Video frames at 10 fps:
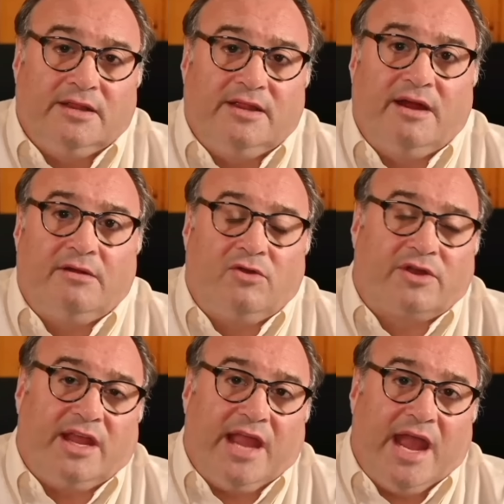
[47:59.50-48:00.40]
they're
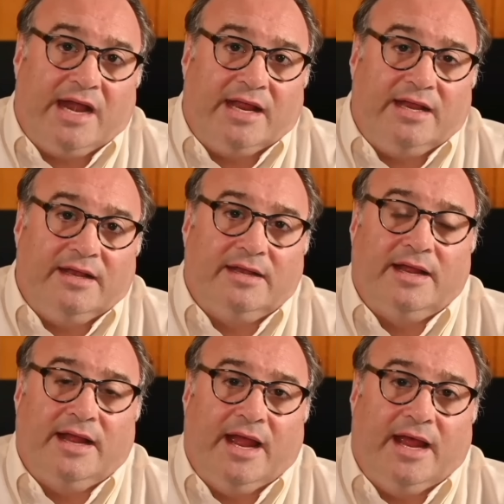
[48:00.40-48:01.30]
looking at it
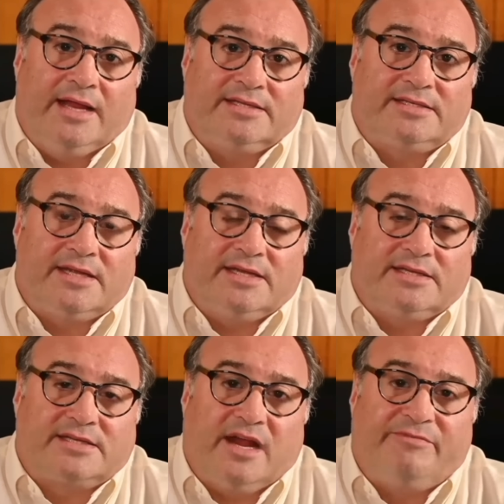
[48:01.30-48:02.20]
as
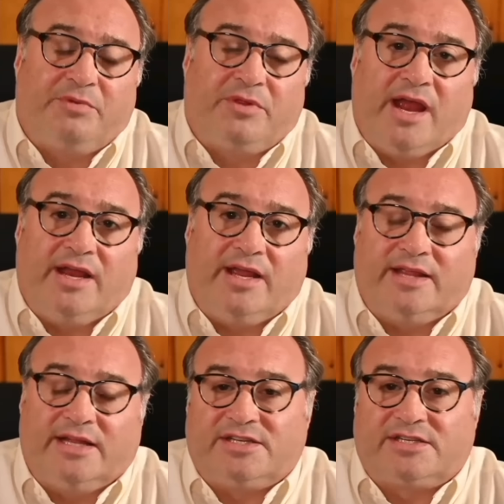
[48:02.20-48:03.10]
as kind of planning,
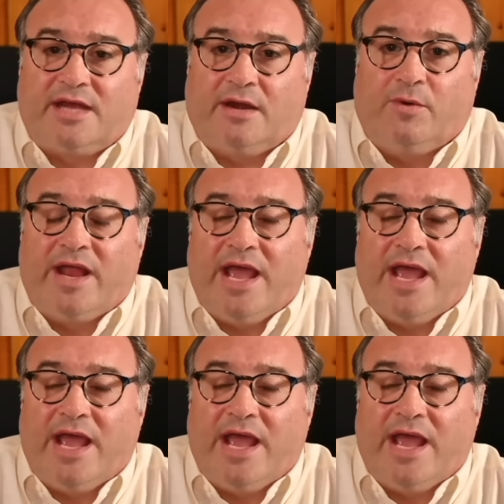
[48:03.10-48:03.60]
and that's just kind of what